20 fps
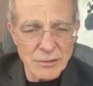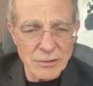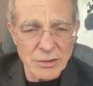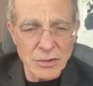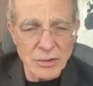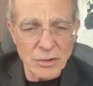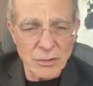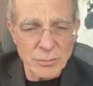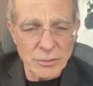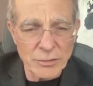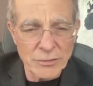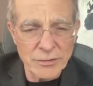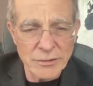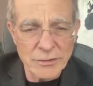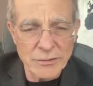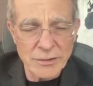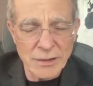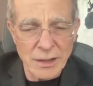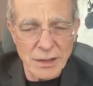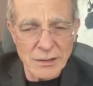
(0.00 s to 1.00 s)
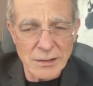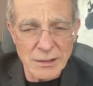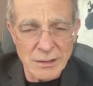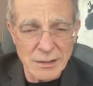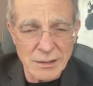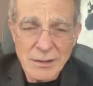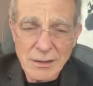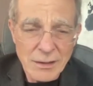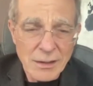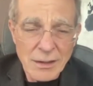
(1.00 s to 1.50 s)
global
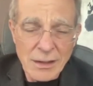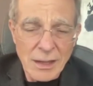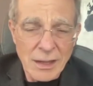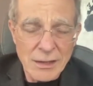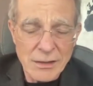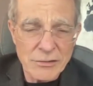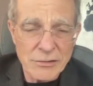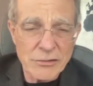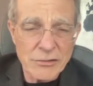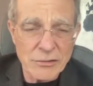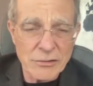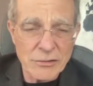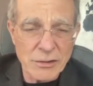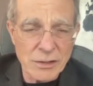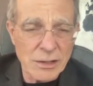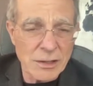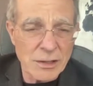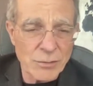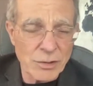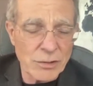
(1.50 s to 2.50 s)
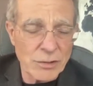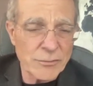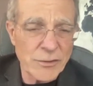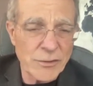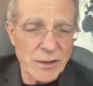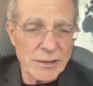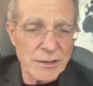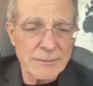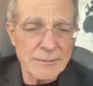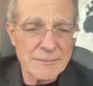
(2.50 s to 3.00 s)
society. And it's just going to get more
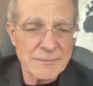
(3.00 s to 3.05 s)
fun.